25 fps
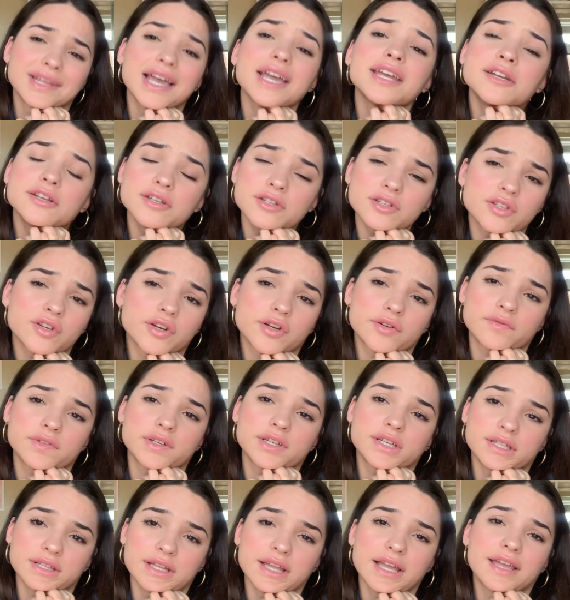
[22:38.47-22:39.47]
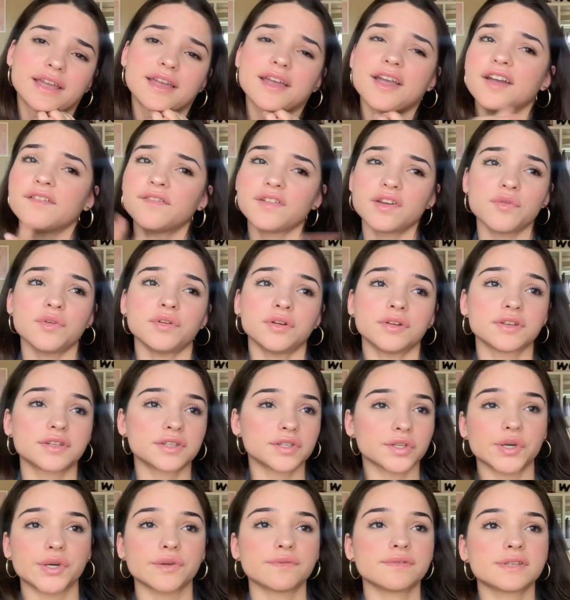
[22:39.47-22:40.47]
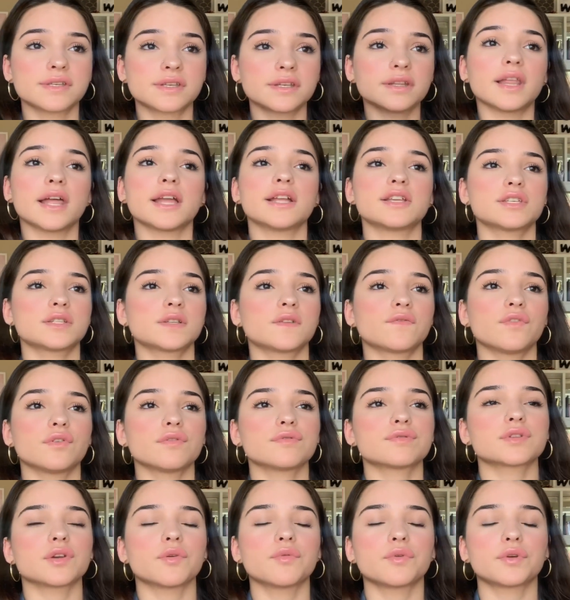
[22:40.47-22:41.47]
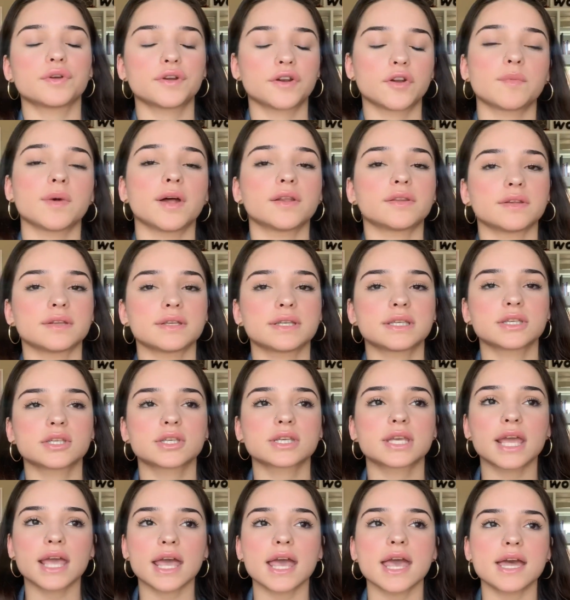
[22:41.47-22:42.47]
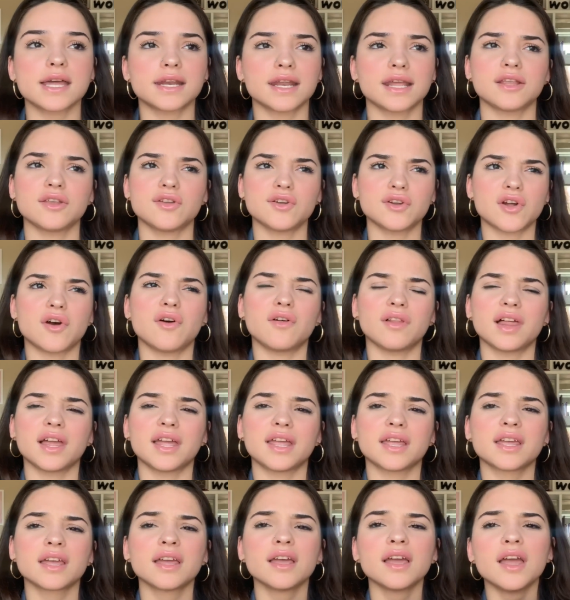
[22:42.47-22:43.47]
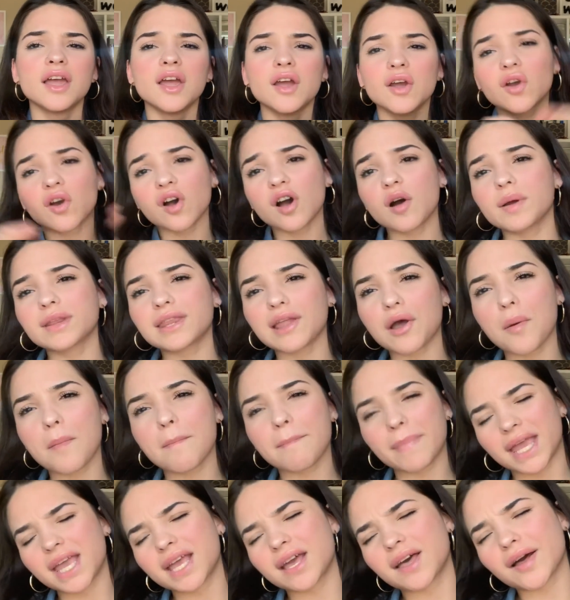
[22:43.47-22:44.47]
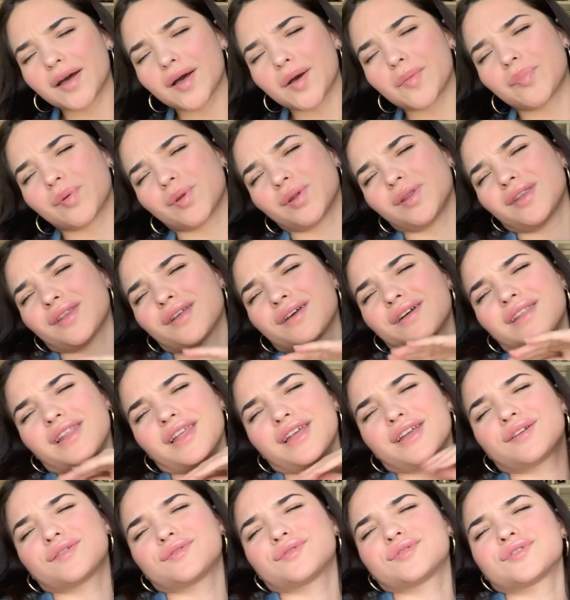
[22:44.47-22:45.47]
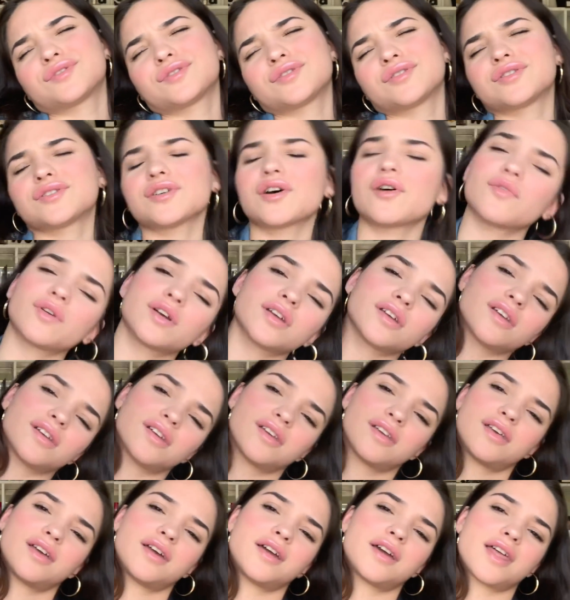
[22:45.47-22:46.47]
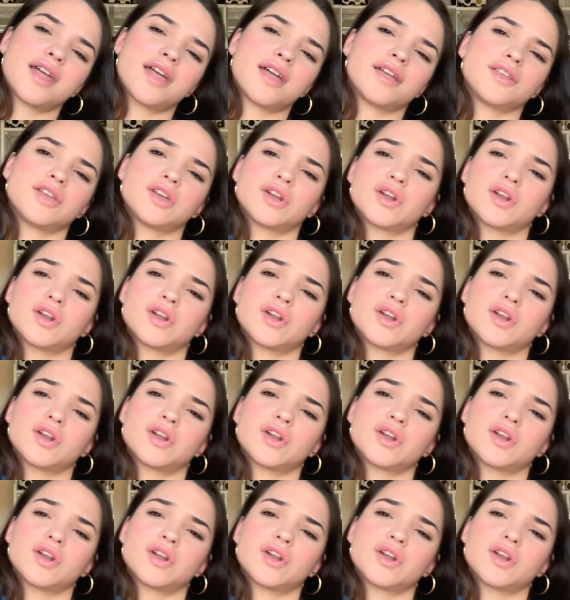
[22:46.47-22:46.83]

I deserve it. Like, everyone deserves to like just feel so good about the skin, and, you know, like go out without makeup and look like so good. And,